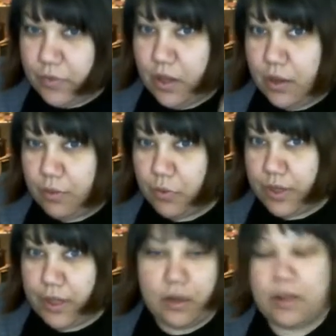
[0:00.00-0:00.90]

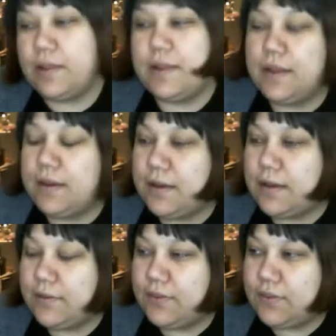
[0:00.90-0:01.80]
working on that
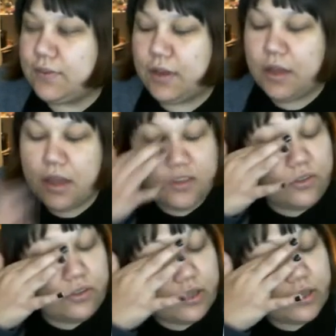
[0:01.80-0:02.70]
I
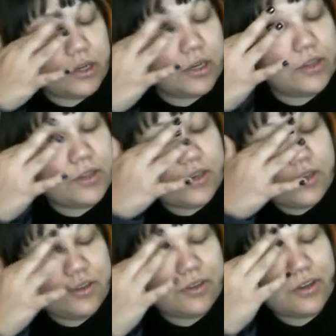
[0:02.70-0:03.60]
told her that
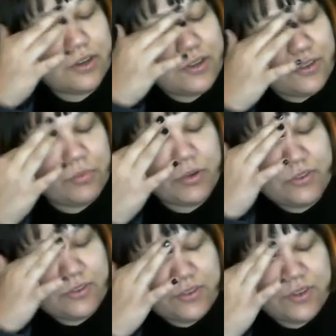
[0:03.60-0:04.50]
there are some
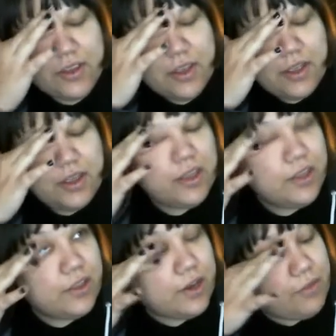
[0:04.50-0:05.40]
presents
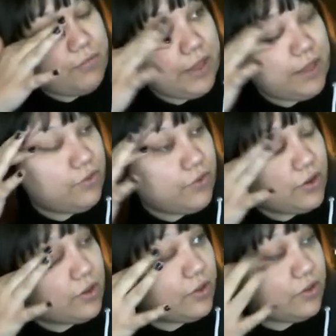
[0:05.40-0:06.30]
that I'm making for
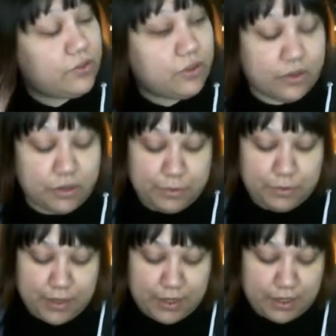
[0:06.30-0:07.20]
her that just aren't going to be
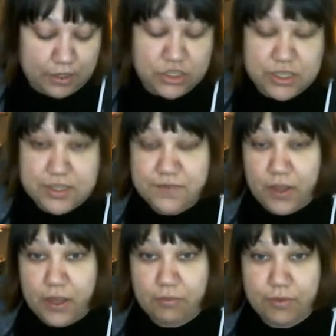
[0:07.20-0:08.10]
ready, and she's
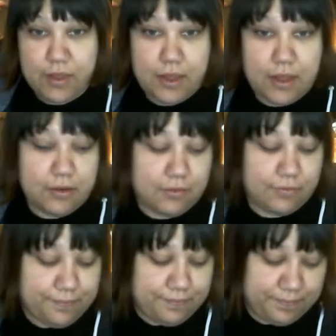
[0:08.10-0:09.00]
fine with that.
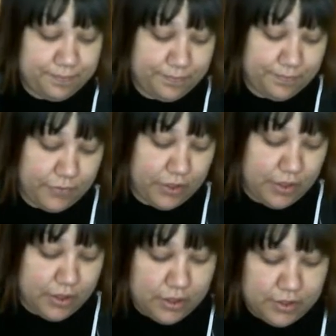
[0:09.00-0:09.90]

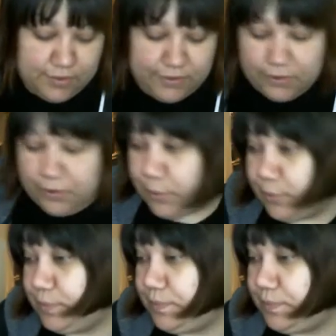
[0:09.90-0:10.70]
So,